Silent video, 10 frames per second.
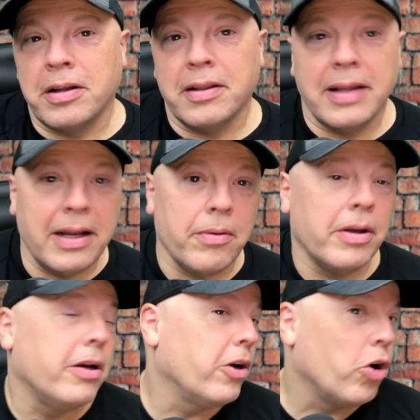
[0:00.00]
it later
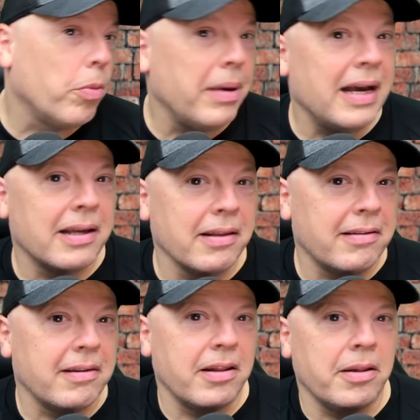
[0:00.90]
and could go back and
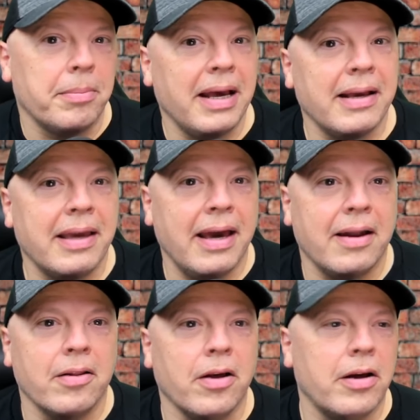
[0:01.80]
listen to the back
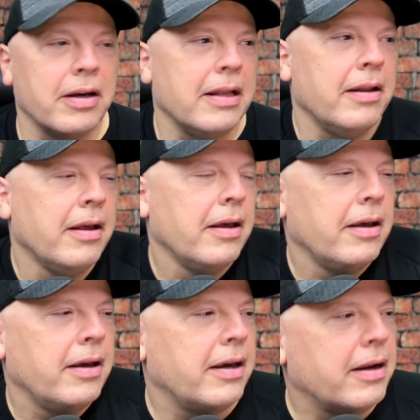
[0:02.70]
catalog. And
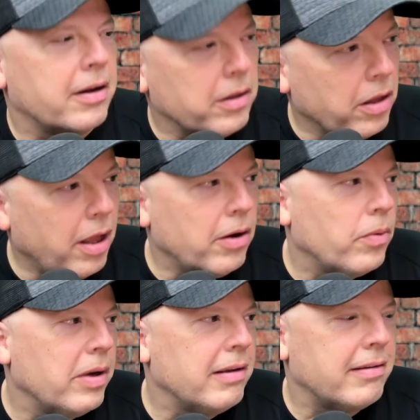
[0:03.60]
in a lot of
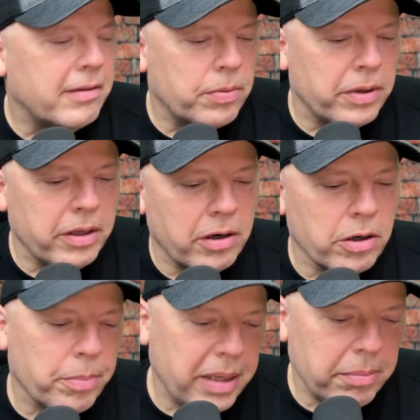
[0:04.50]
ways, that's what
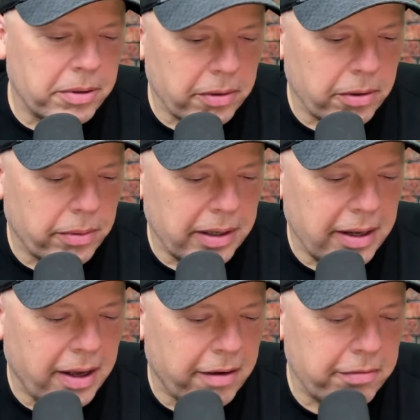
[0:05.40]
younger people are going
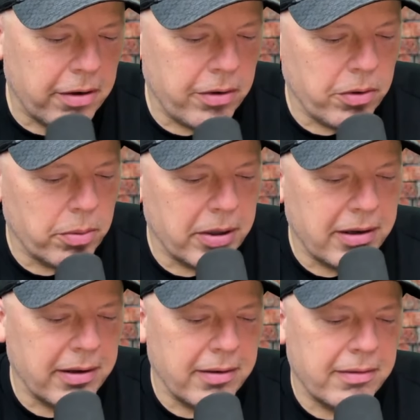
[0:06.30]
to have to do,
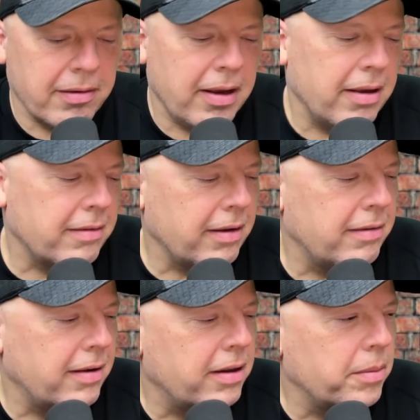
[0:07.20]
because as I
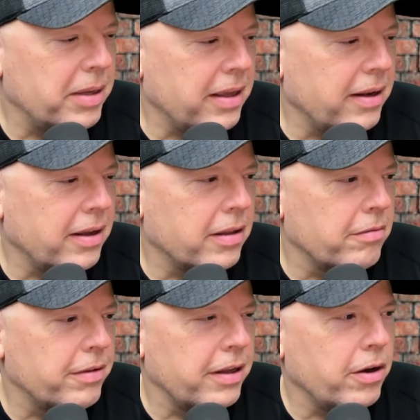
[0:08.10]
said at the beginning of the
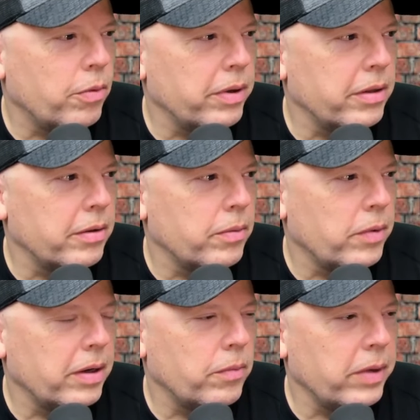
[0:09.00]
video,
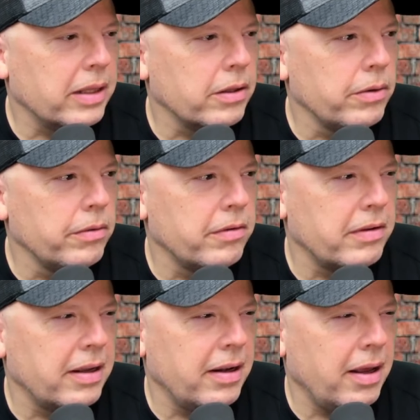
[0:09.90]
when we lose
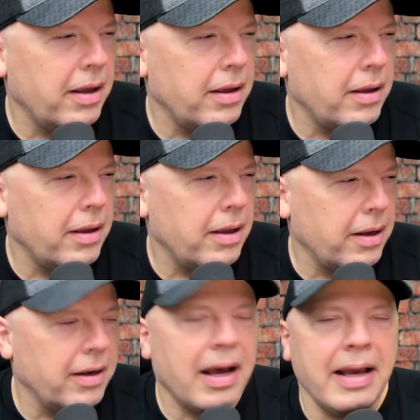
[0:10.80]
an
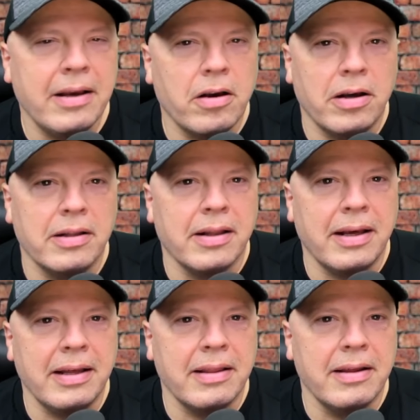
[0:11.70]
icon
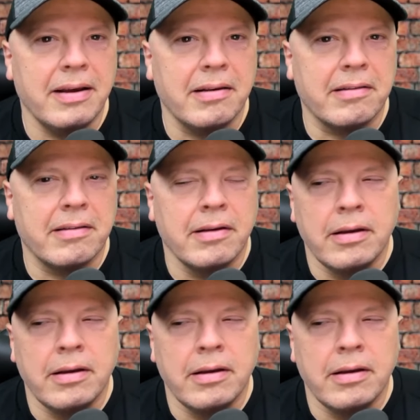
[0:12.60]
like this,